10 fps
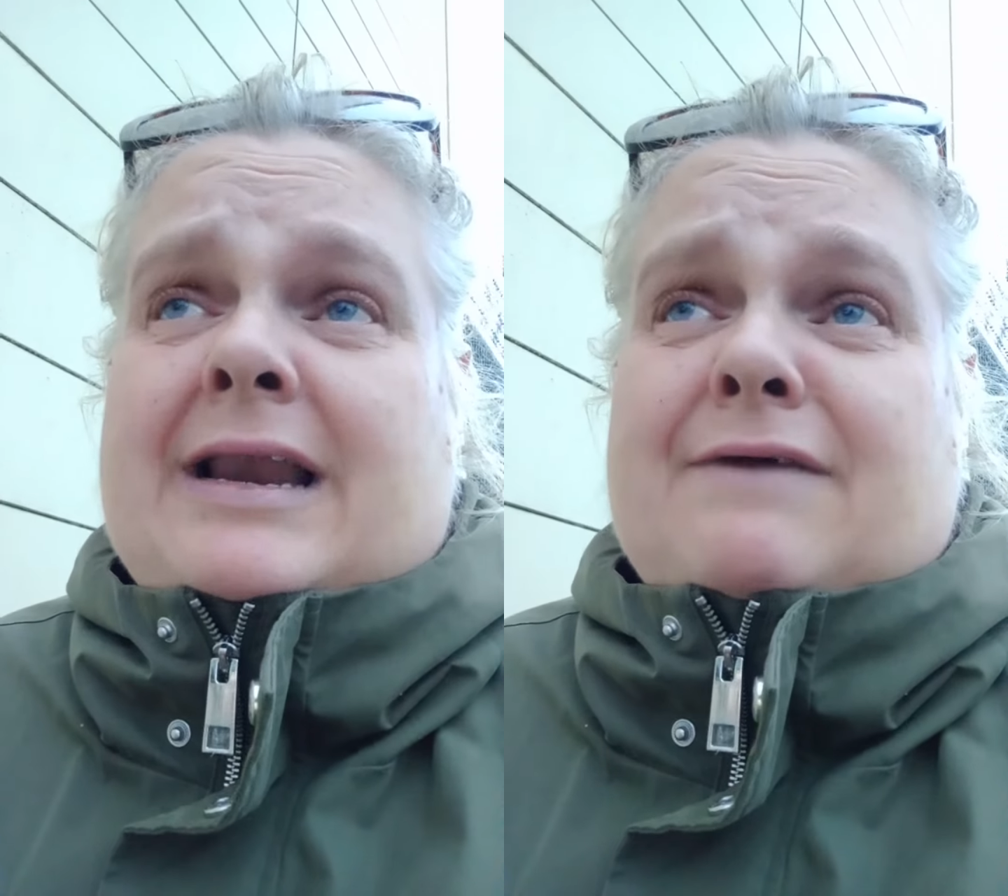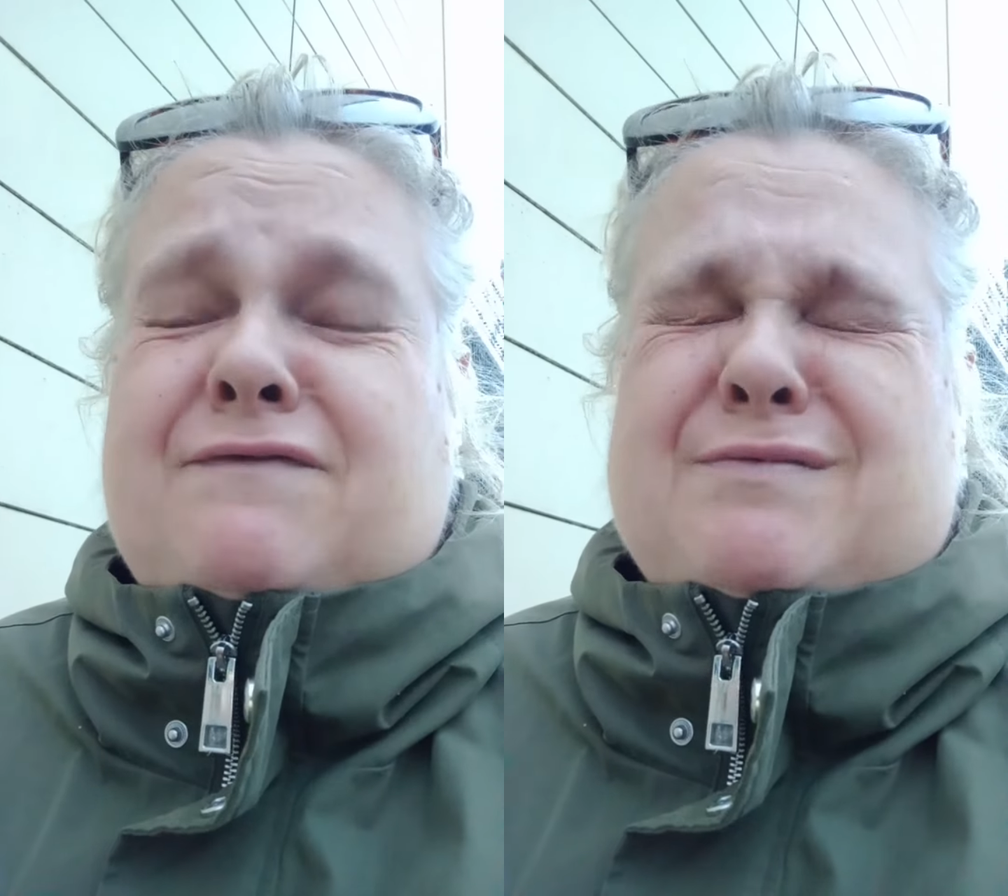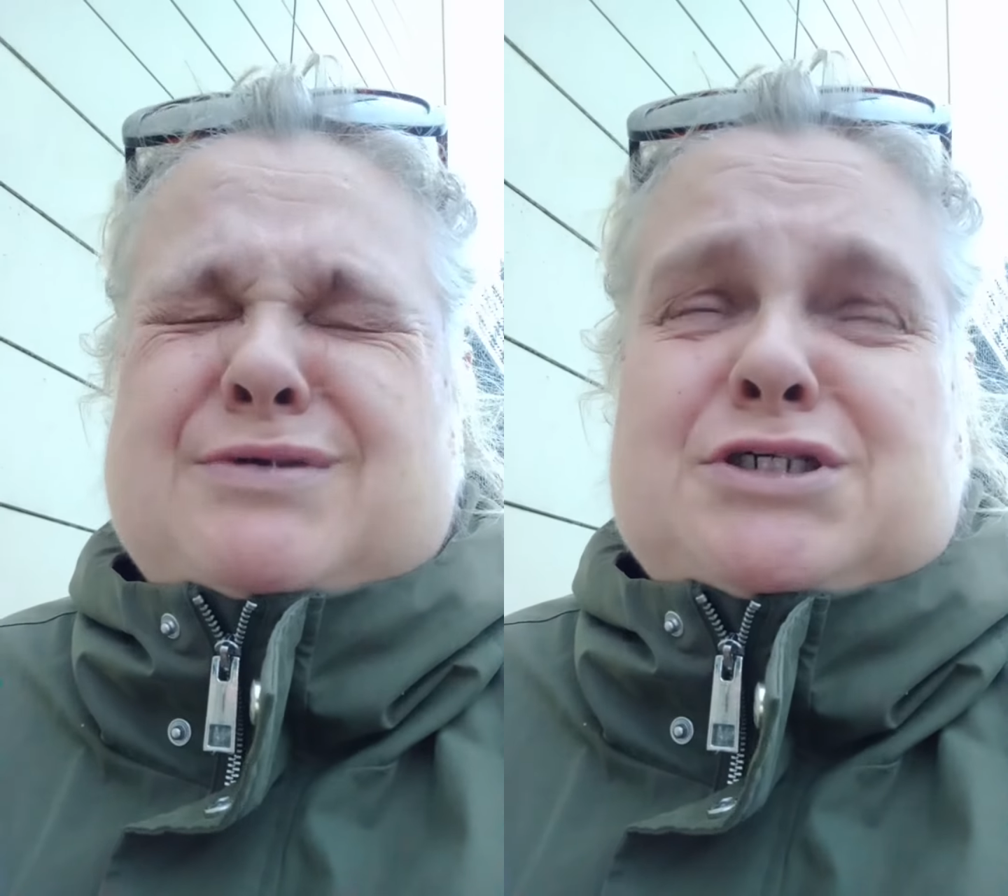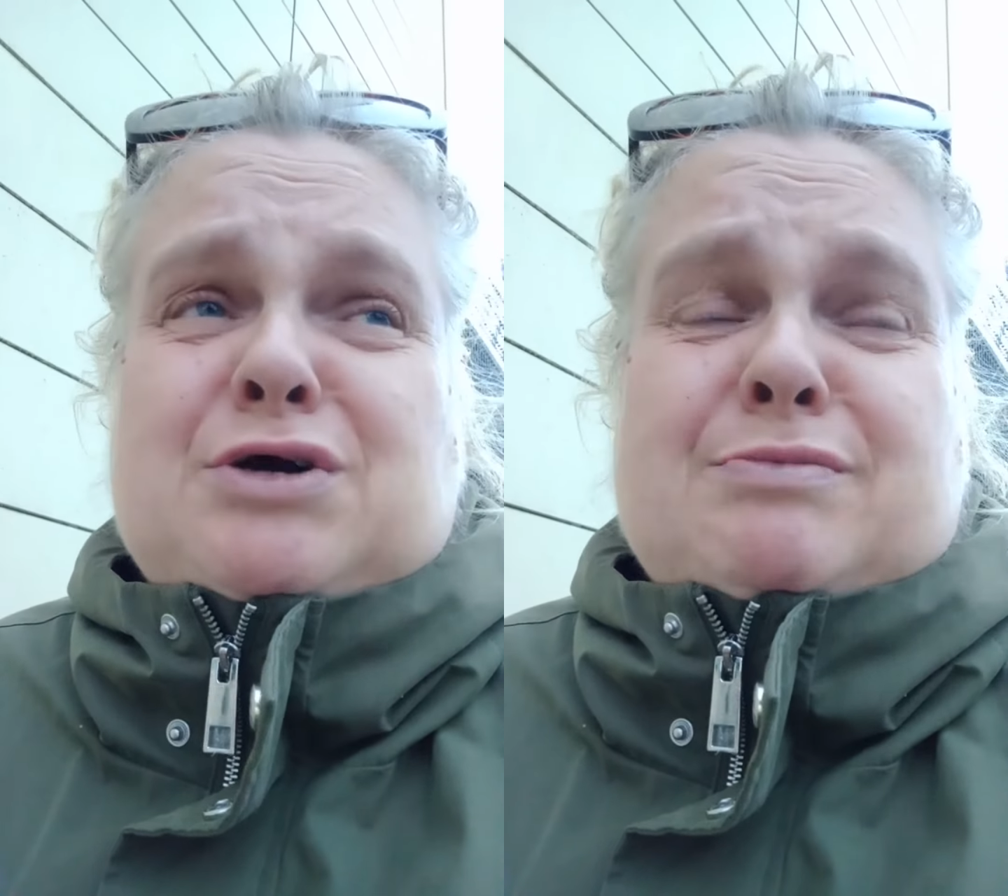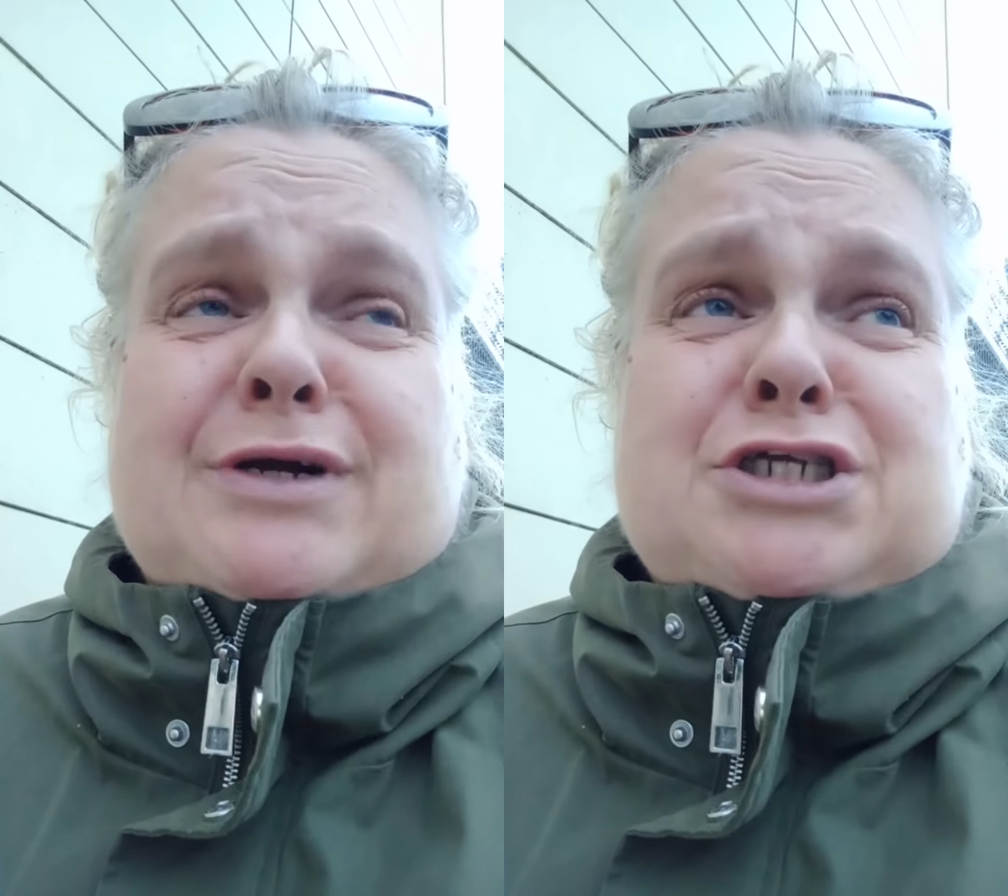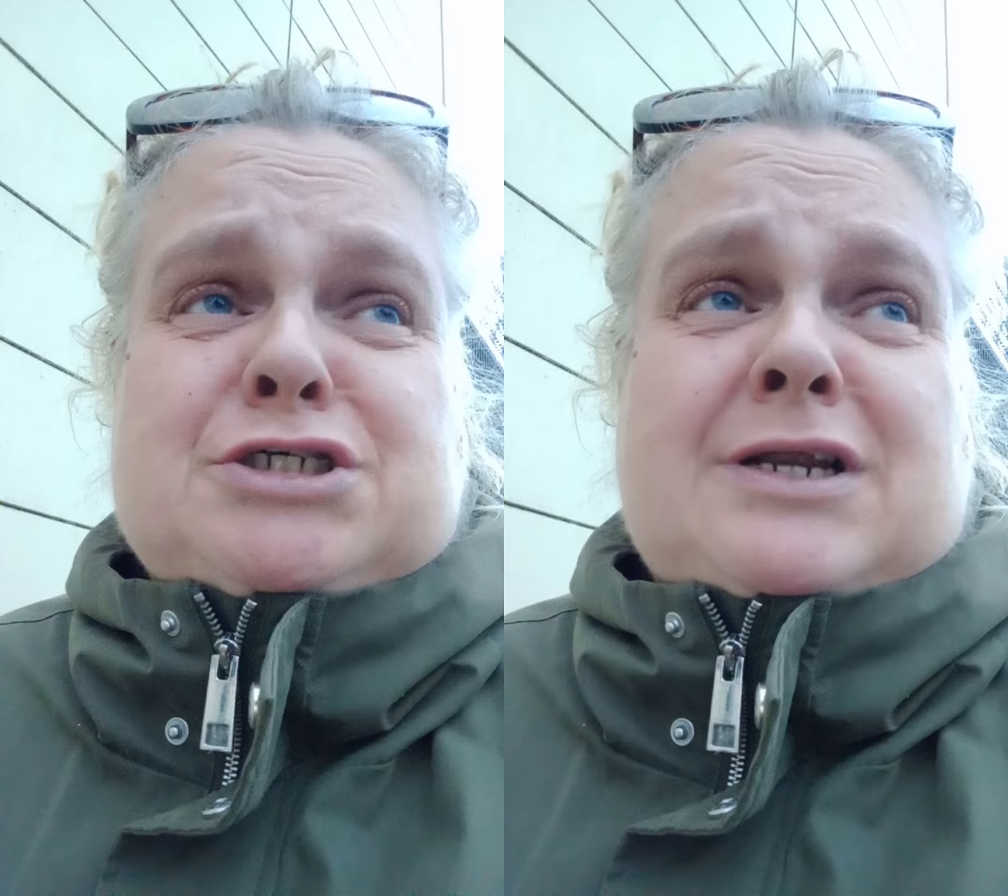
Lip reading: love them so much,